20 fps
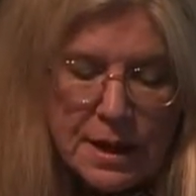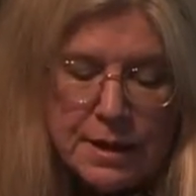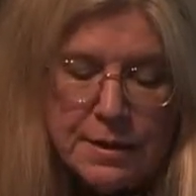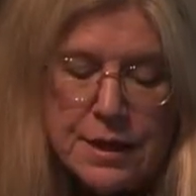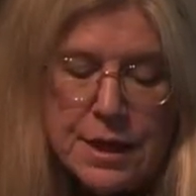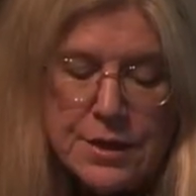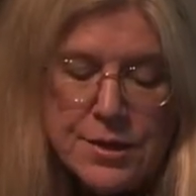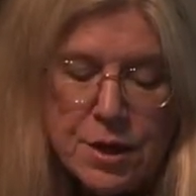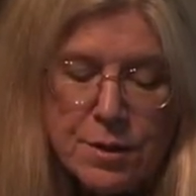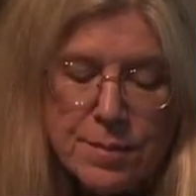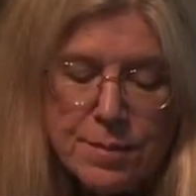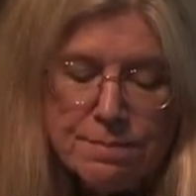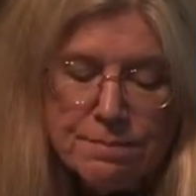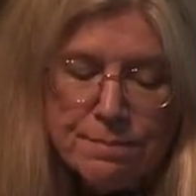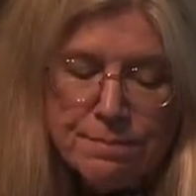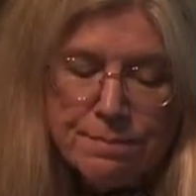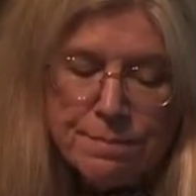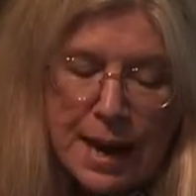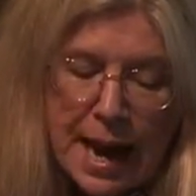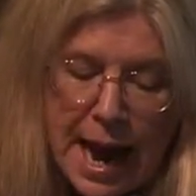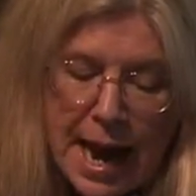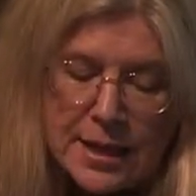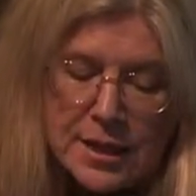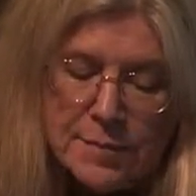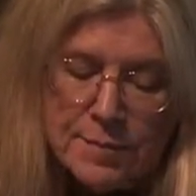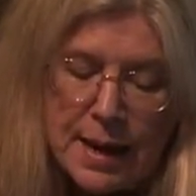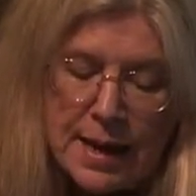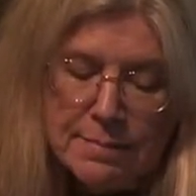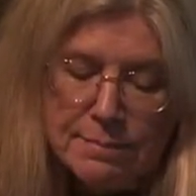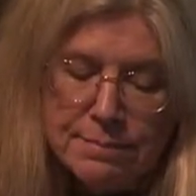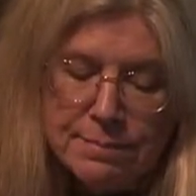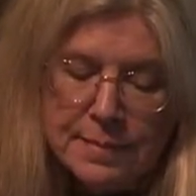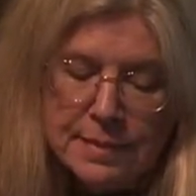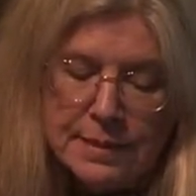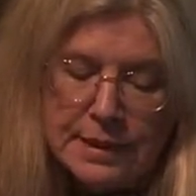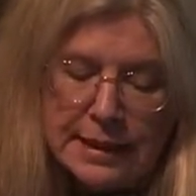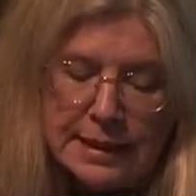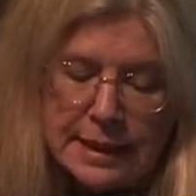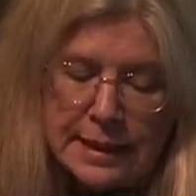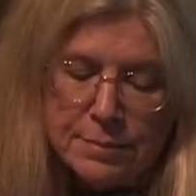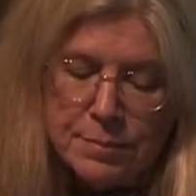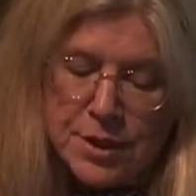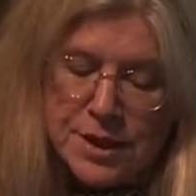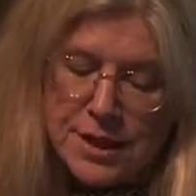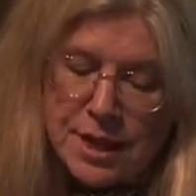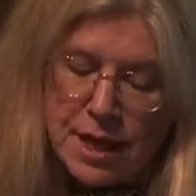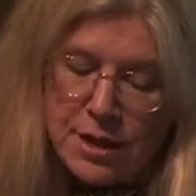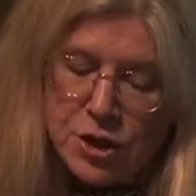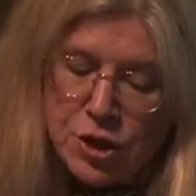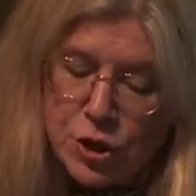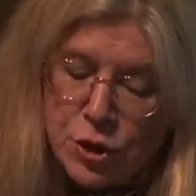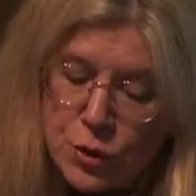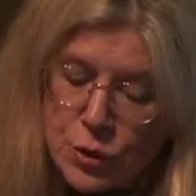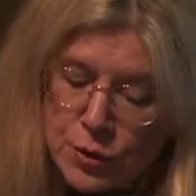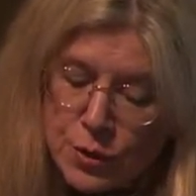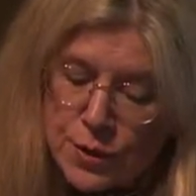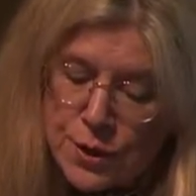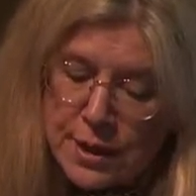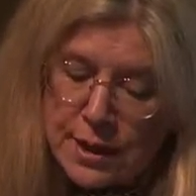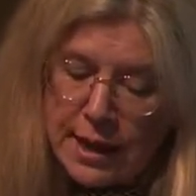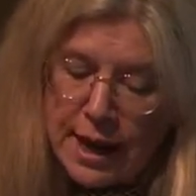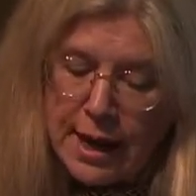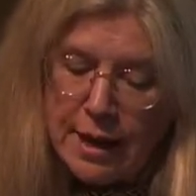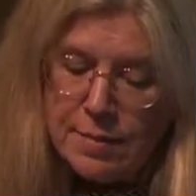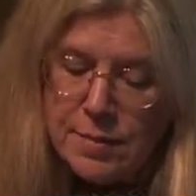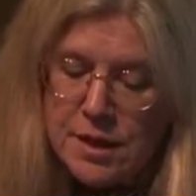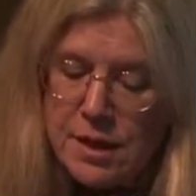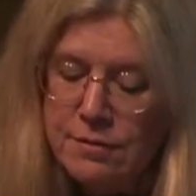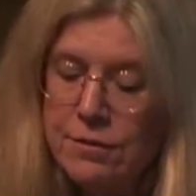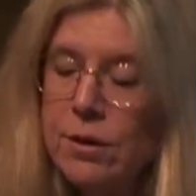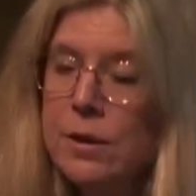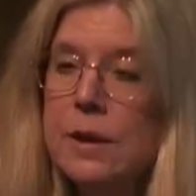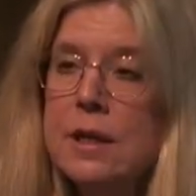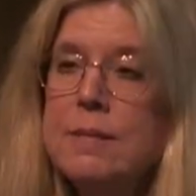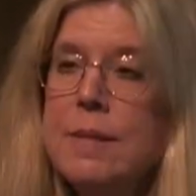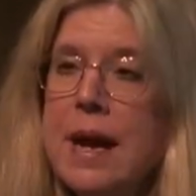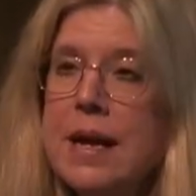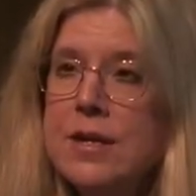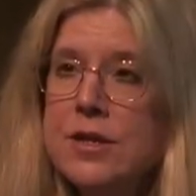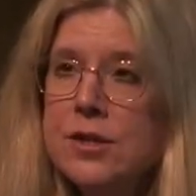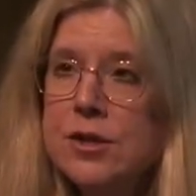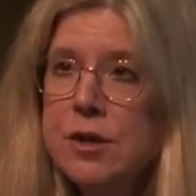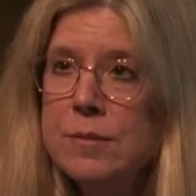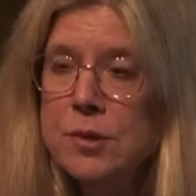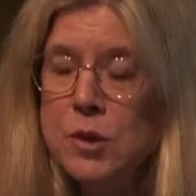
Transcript: These are backed by Lalit Prasad Shukl's claims of early manuscript